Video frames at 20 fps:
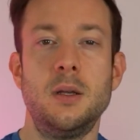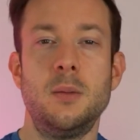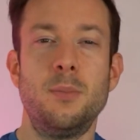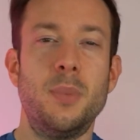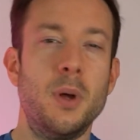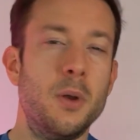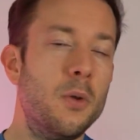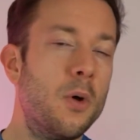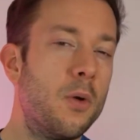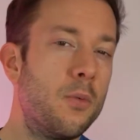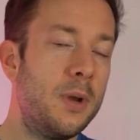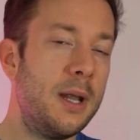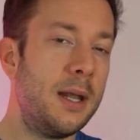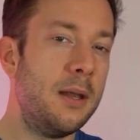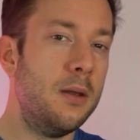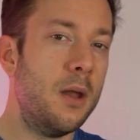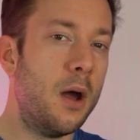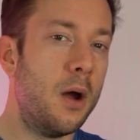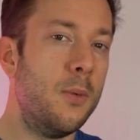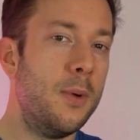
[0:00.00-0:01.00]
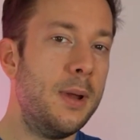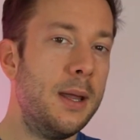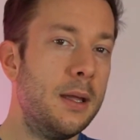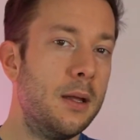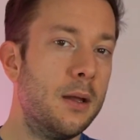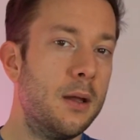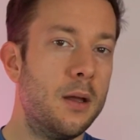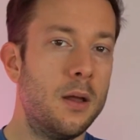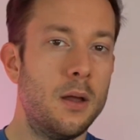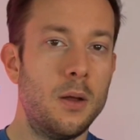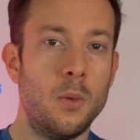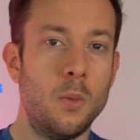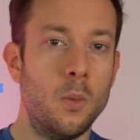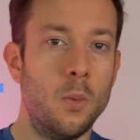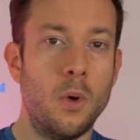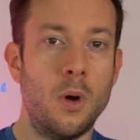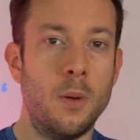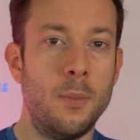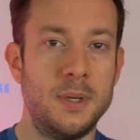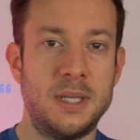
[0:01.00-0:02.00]
But not really knowing
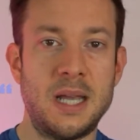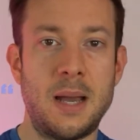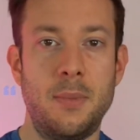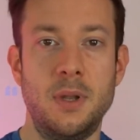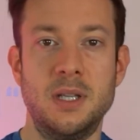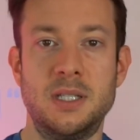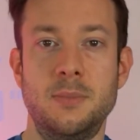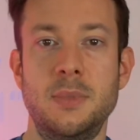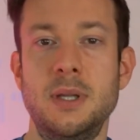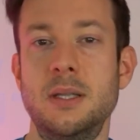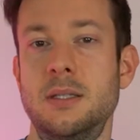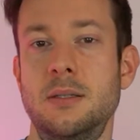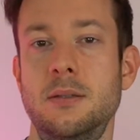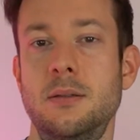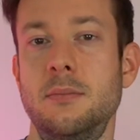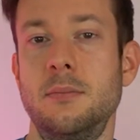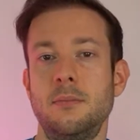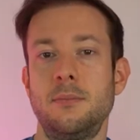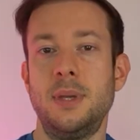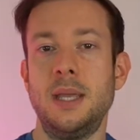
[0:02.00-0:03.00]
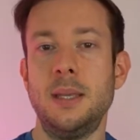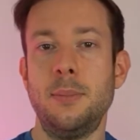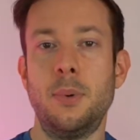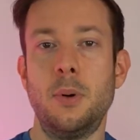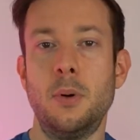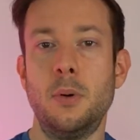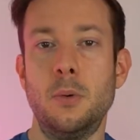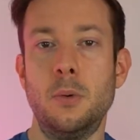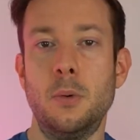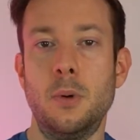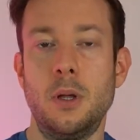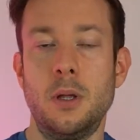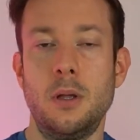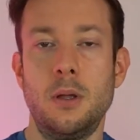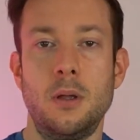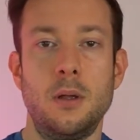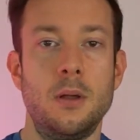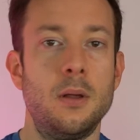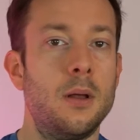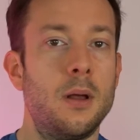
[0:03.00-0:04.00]
what metabolism is. People,
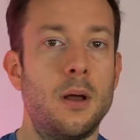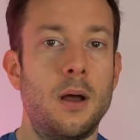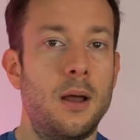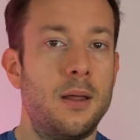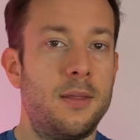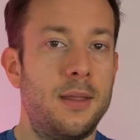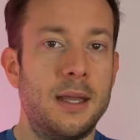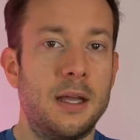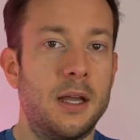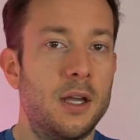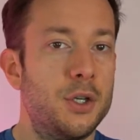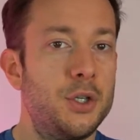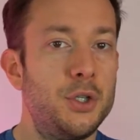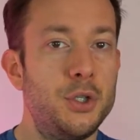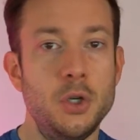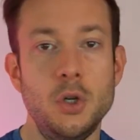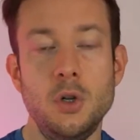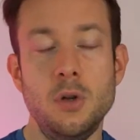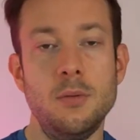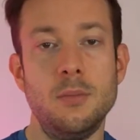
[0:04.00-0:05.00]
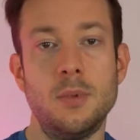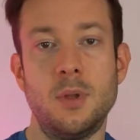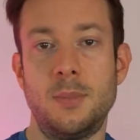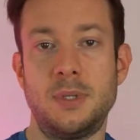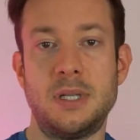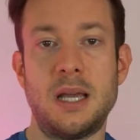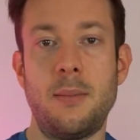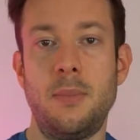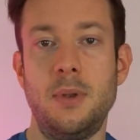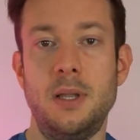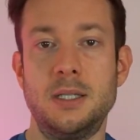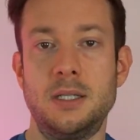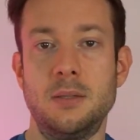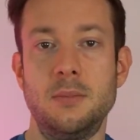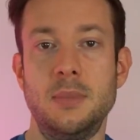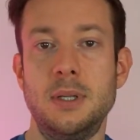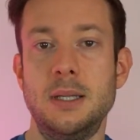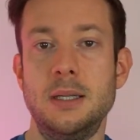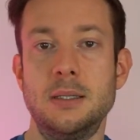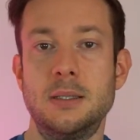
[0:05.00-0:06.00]
I think, assume that metabolism
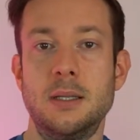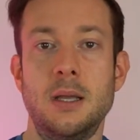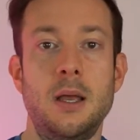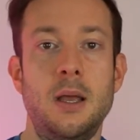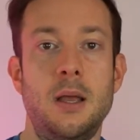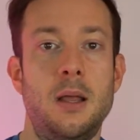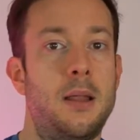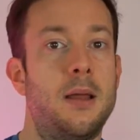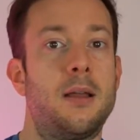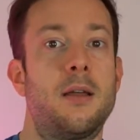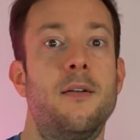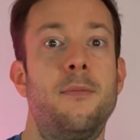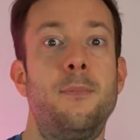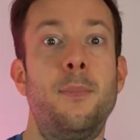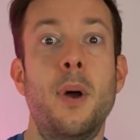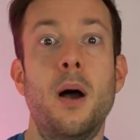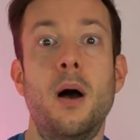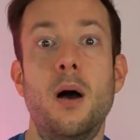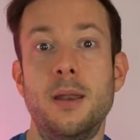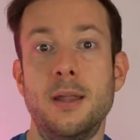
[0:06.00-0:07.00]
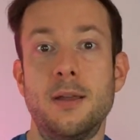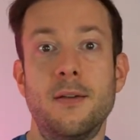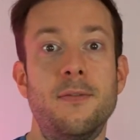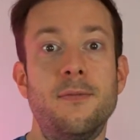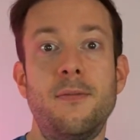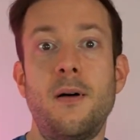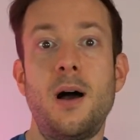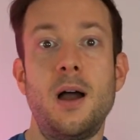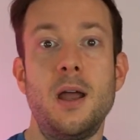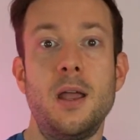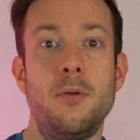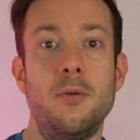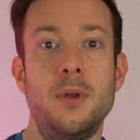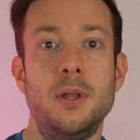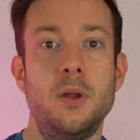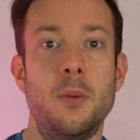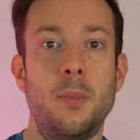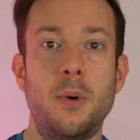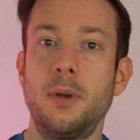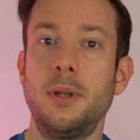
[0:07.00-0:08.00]
is like a burning fire in
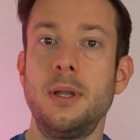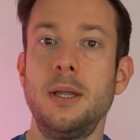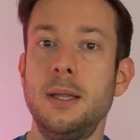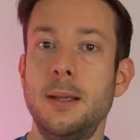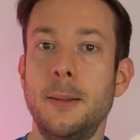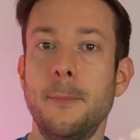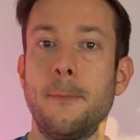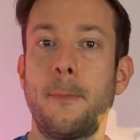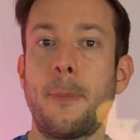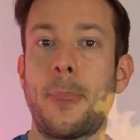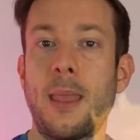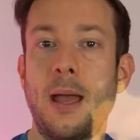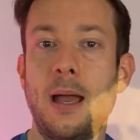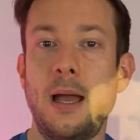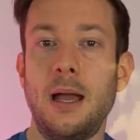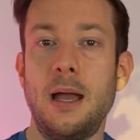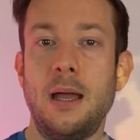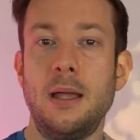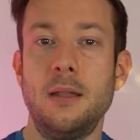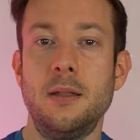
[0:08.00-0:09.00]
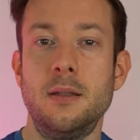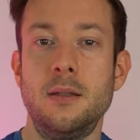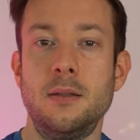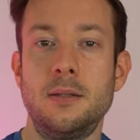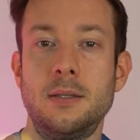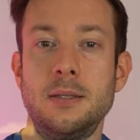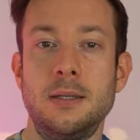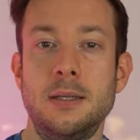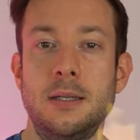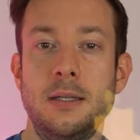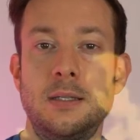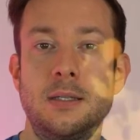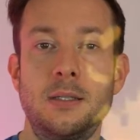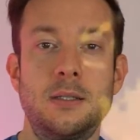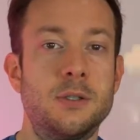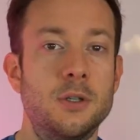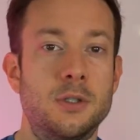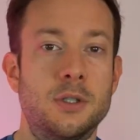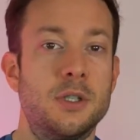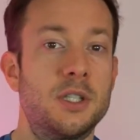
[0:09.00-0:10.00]
your body, and it's
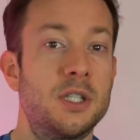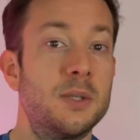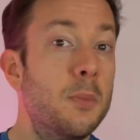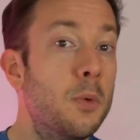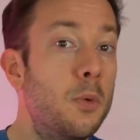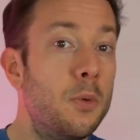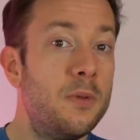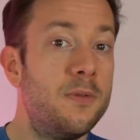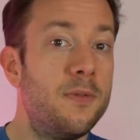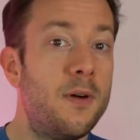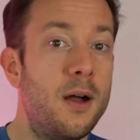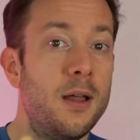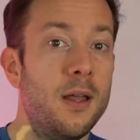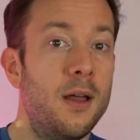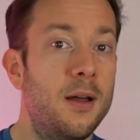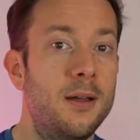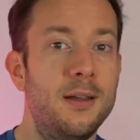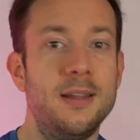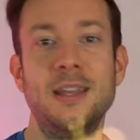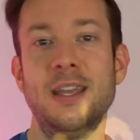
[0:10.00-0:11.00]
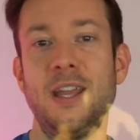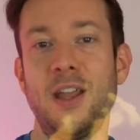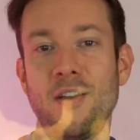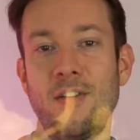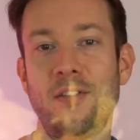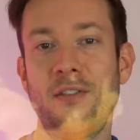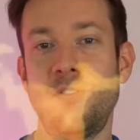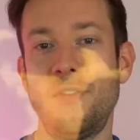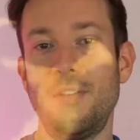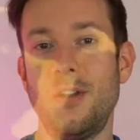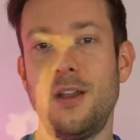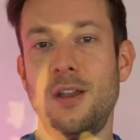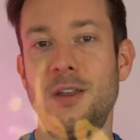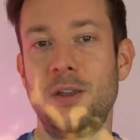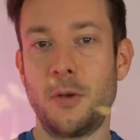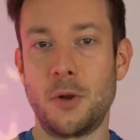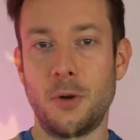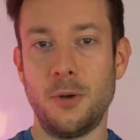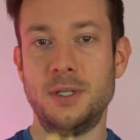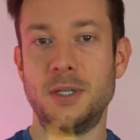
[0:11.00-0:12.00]
just a small fire if you're
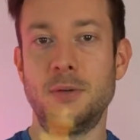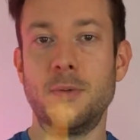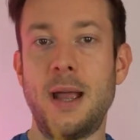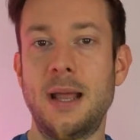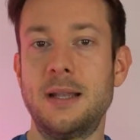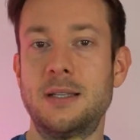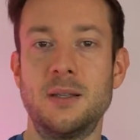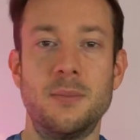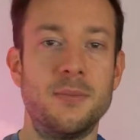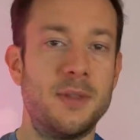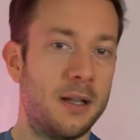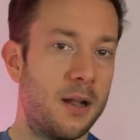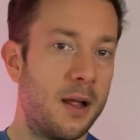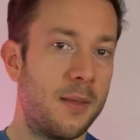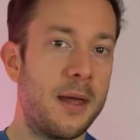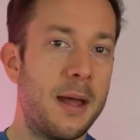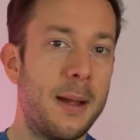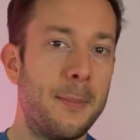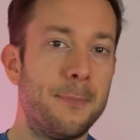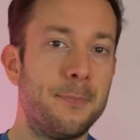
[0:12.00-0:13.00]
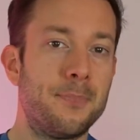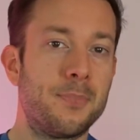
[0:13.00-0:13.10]
not losing weight, something like that.